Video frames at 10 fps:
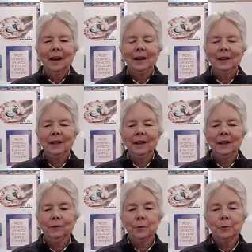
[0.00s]
At the
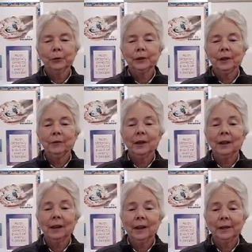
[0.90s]
end of almost
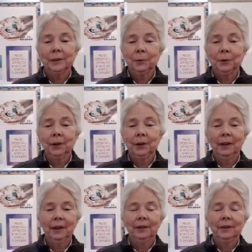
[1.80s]
every class
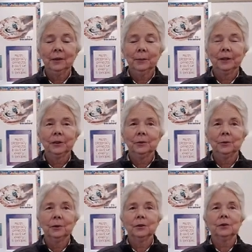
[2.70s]
period, I tell my
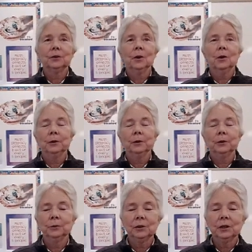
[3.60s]
students to
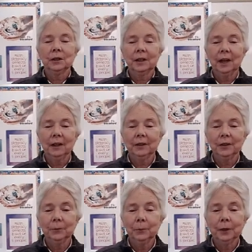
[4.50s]
always use the
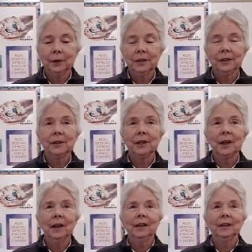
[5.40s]
talents and abilities
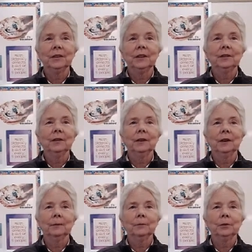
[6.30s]
God has
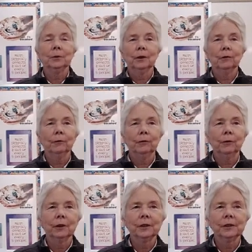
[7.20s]
given them to their
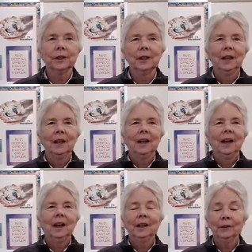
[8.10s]
fullest.
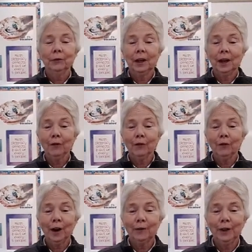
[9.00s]
And if they
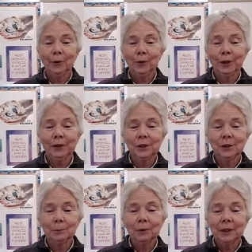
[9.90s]
ever have any
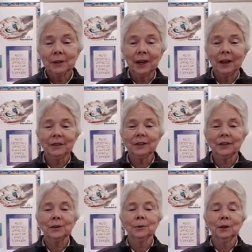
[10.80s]
questions, please
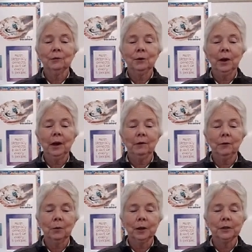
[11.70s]
ask. So if you
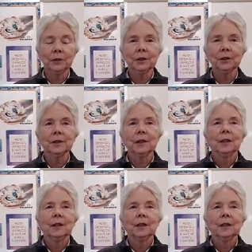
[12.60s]
have questions,